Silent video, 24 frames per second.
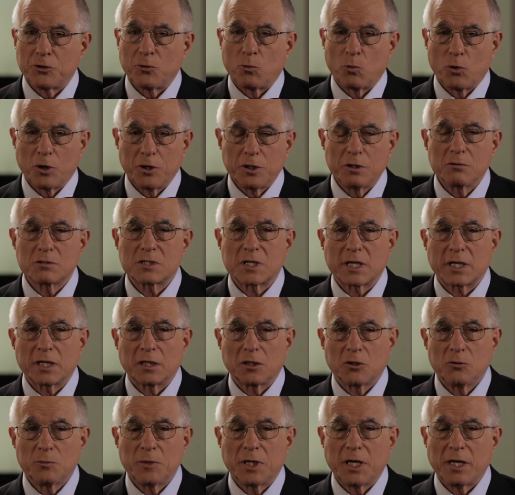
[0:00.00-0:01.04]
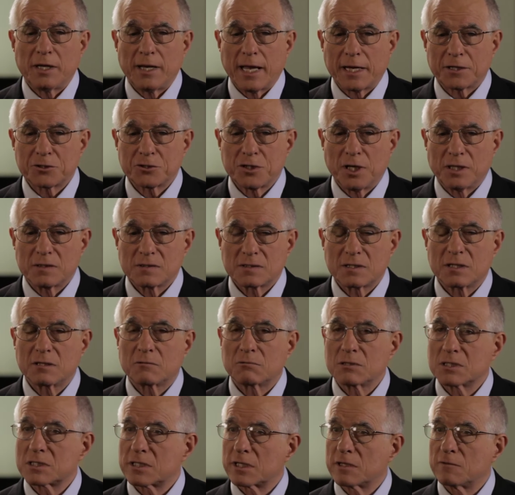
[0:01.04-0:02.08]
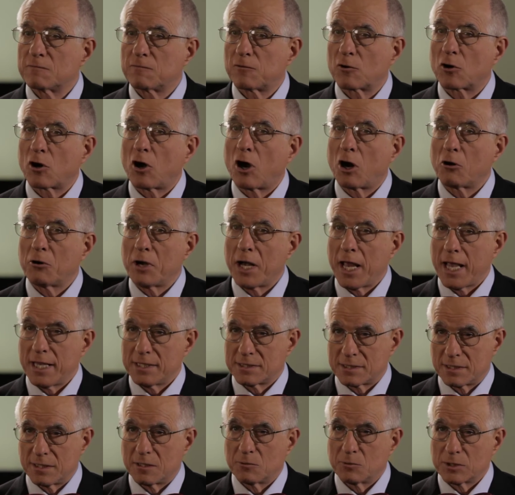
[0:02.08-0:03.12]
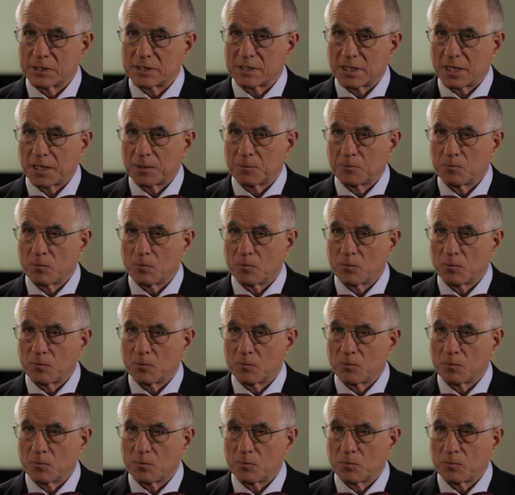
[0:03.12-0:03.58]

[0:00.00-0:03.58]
We're using Illumina next-gen sequencing for RNA sequencing.